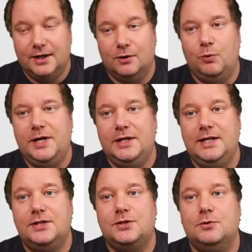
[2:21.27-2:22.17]
we
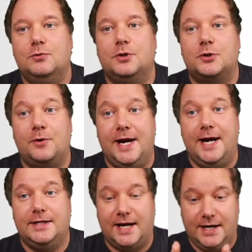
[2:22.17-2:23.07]
need to
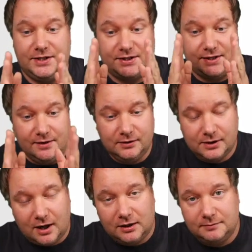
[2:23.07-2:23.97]
create a single
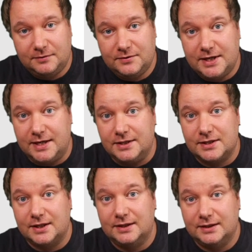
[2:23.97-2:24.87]
column of
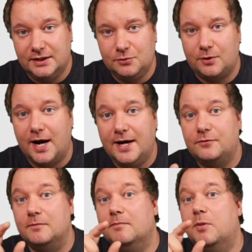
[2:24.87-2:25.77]
dates derived
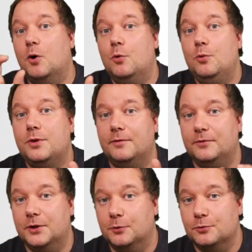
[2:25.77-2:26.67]
from both of
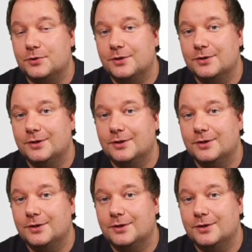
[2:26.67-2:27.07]
those.